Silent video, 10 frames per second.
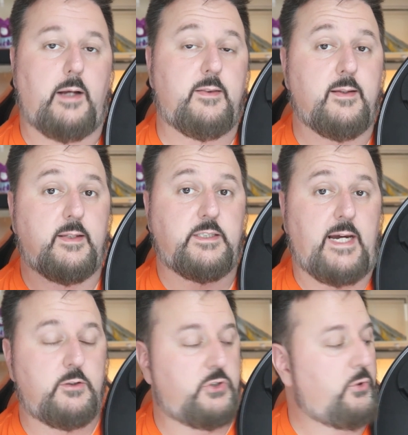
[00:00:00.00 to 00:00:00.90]
like to thank the
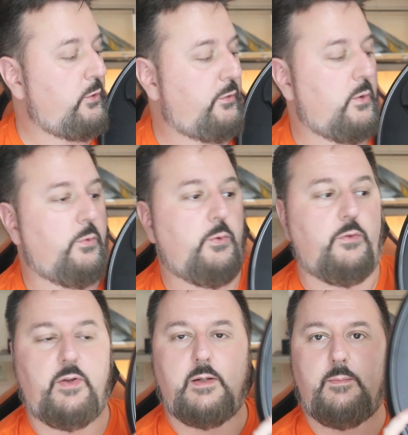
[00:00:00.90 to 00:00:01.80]
Jiaao store for going through and
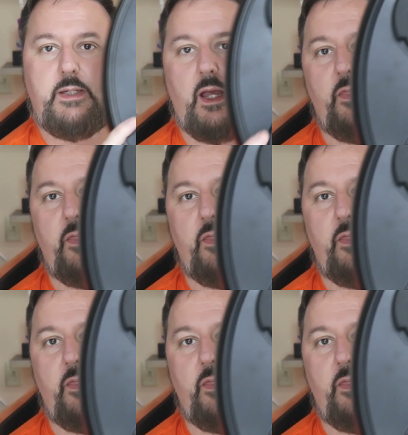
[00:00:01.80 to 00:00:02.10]
sending me